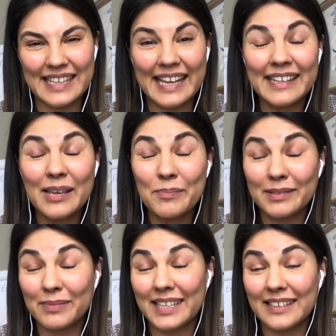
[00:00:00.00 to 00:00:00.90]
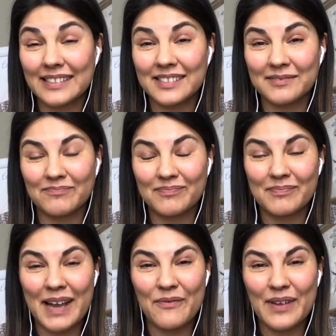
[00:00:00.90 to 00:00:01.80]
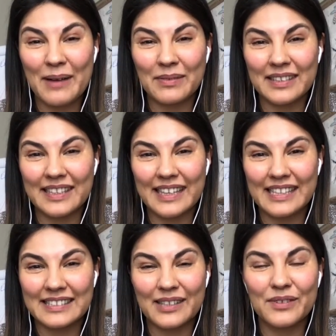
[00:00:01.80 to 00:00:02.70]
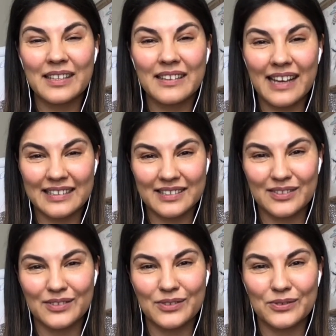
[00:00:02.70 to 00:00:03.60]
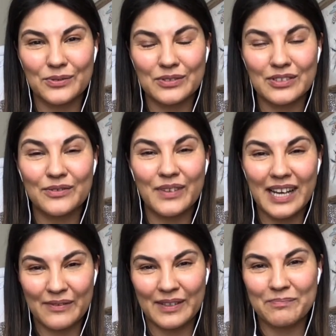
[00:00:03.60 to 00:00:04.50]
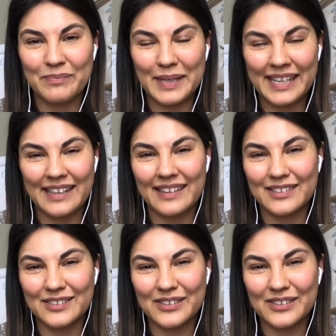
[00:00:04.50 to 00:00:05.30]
And I keep it because my family has given a lot to survive and be here.